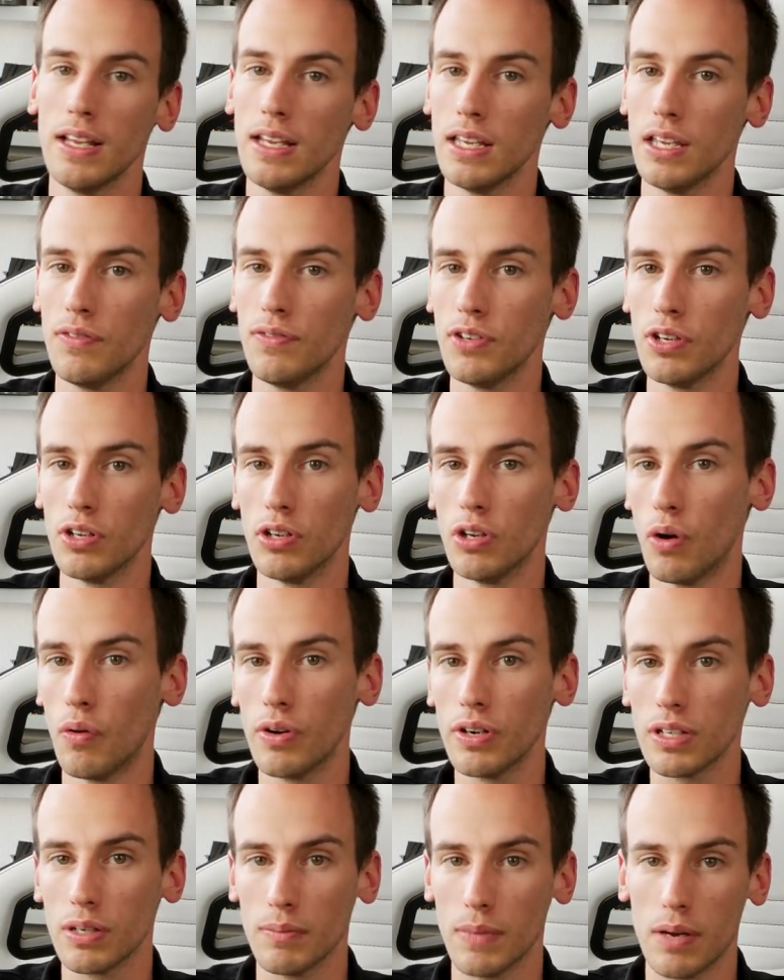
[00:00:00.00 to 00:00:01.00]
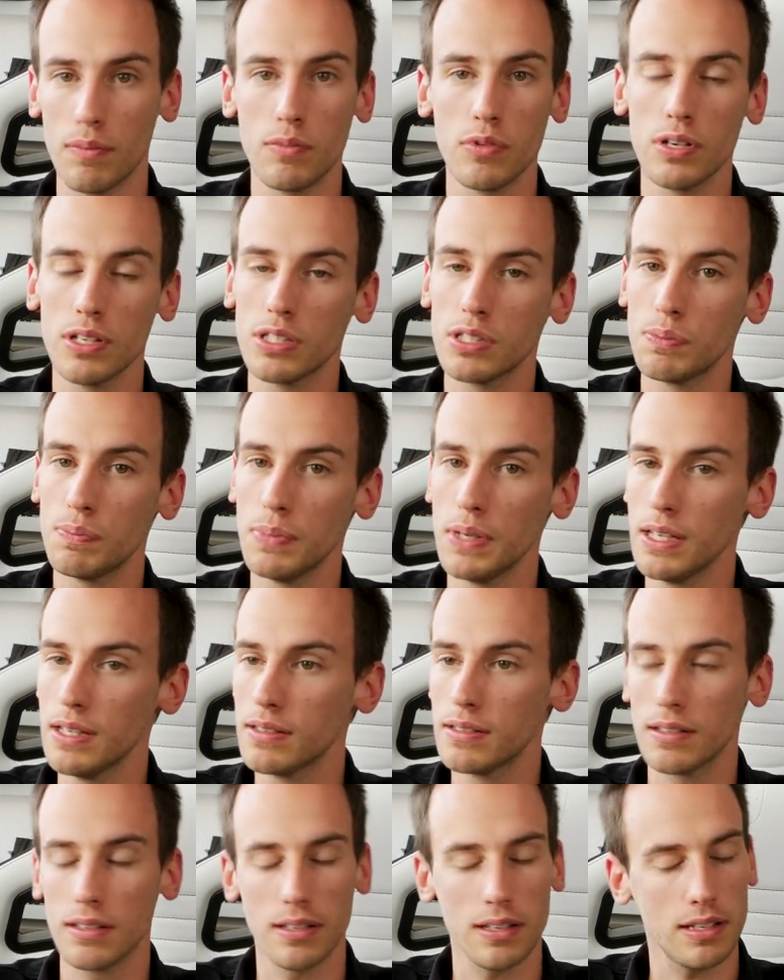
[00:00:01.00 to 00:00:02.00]
If you lower the memory
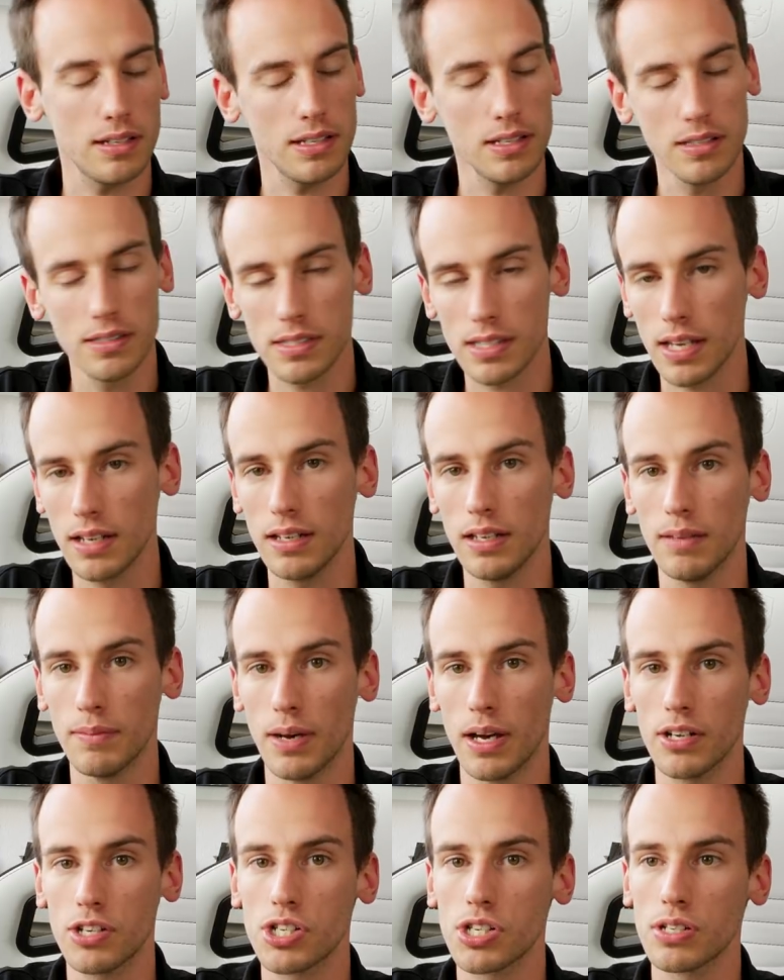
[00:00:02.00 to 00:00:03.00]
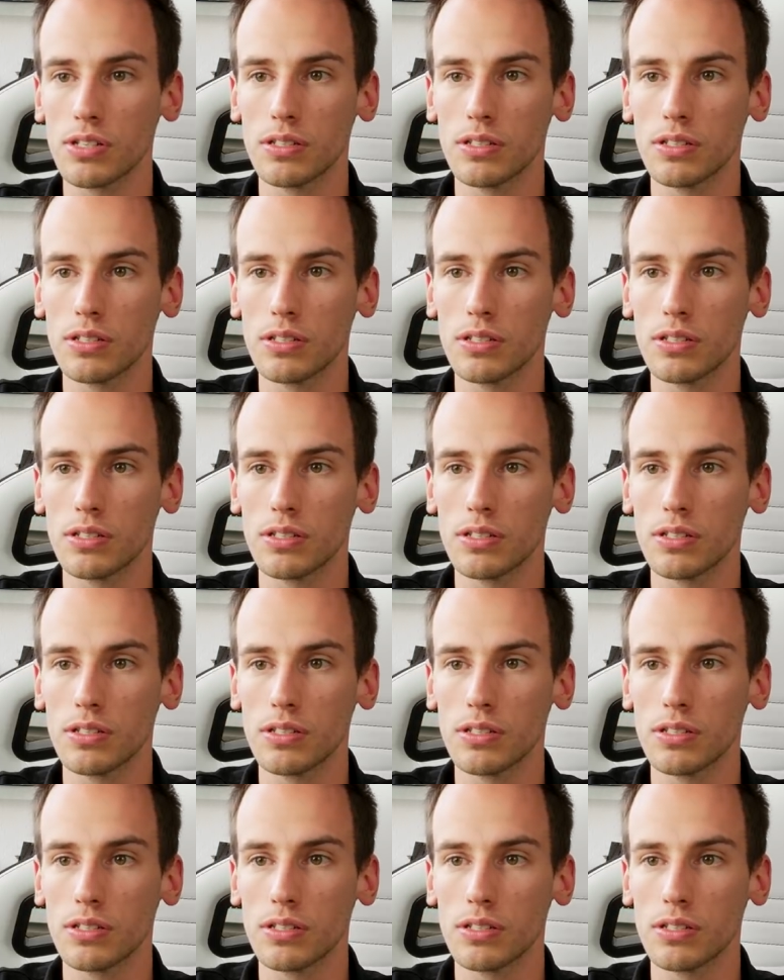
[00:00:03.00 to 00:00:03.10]
speed insanely much.